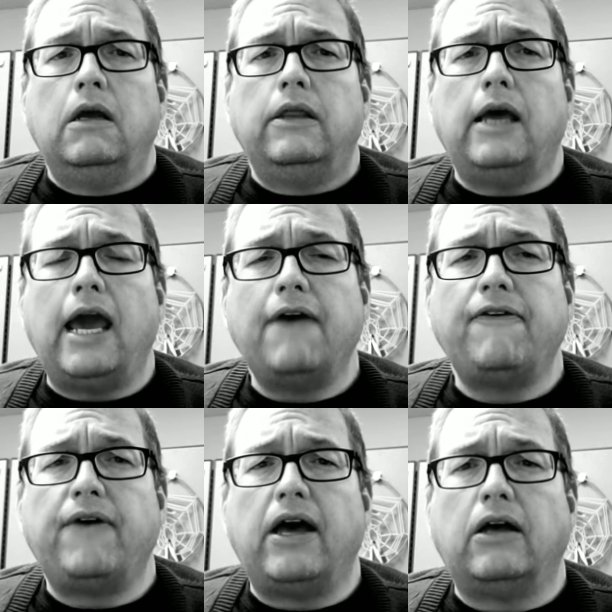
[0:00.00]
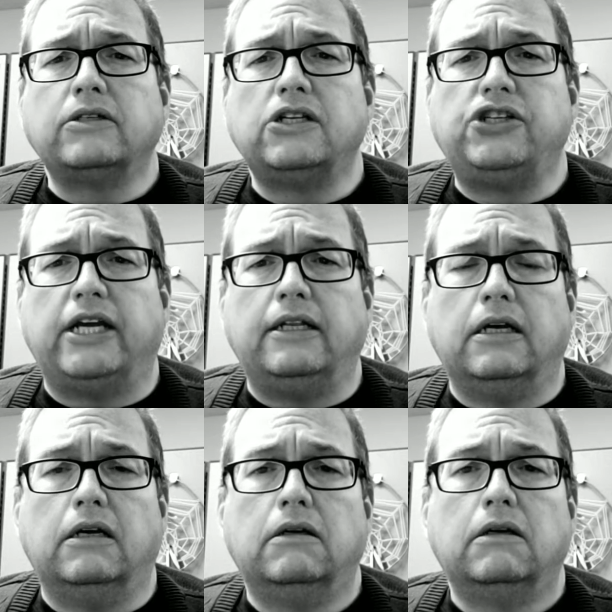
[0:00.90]
The AFL's
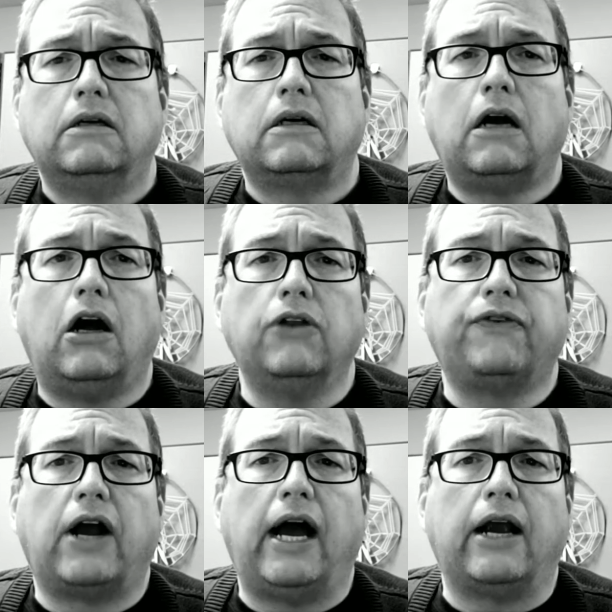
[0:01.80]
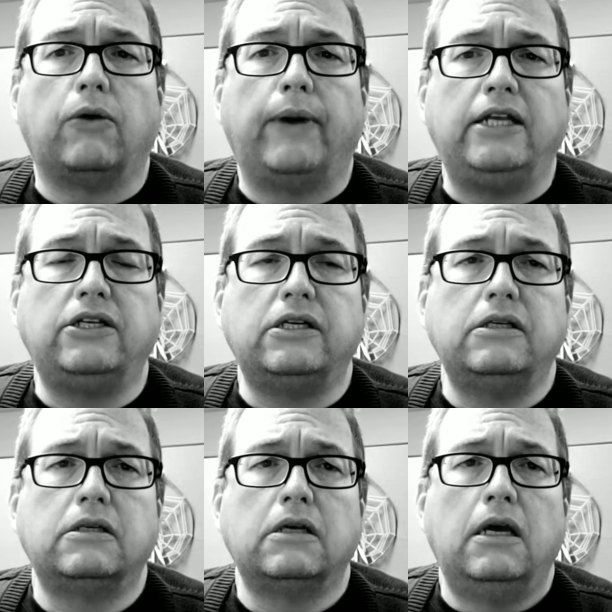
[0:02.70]
agenda called for higher
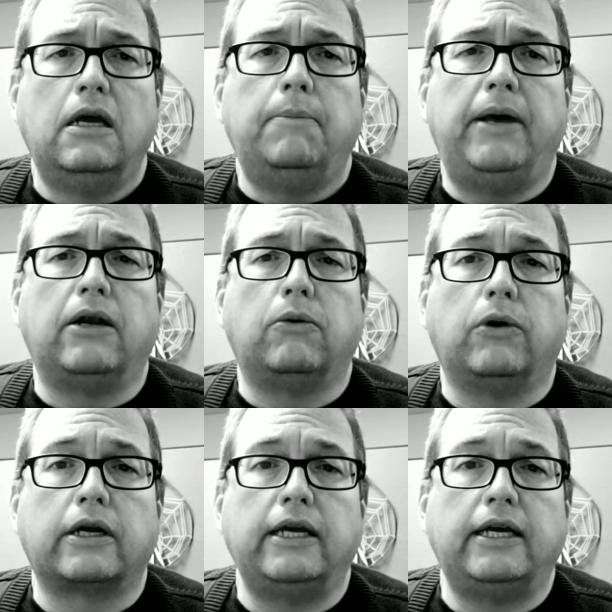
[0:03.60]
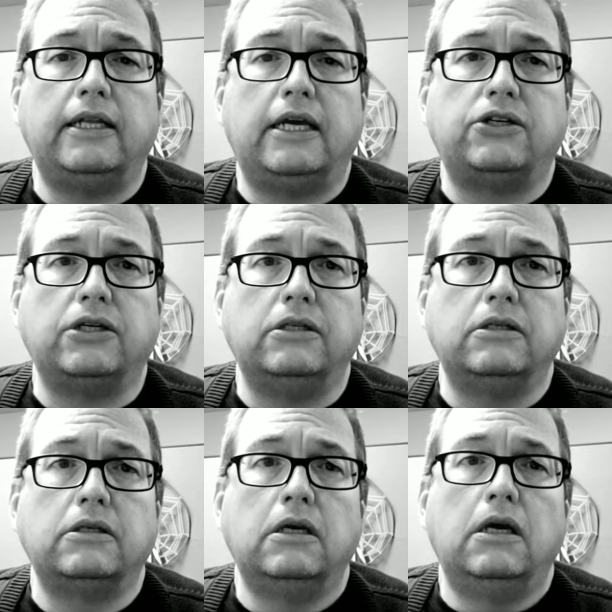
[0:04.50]
wages, better working
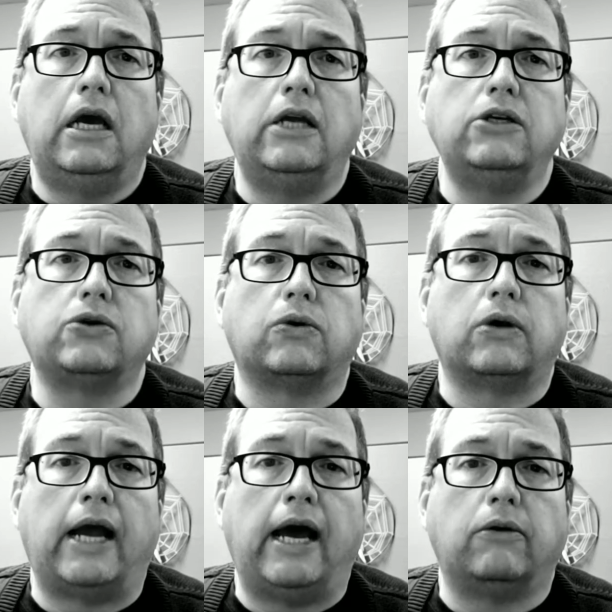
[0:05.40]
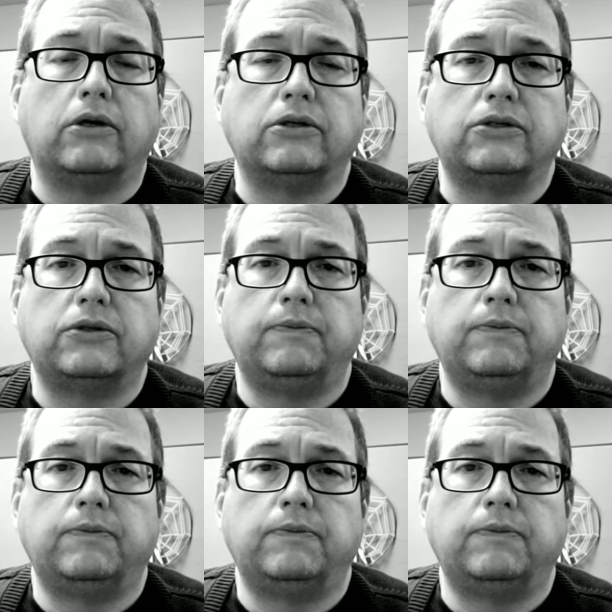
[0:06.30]
conditions, and shorter hours.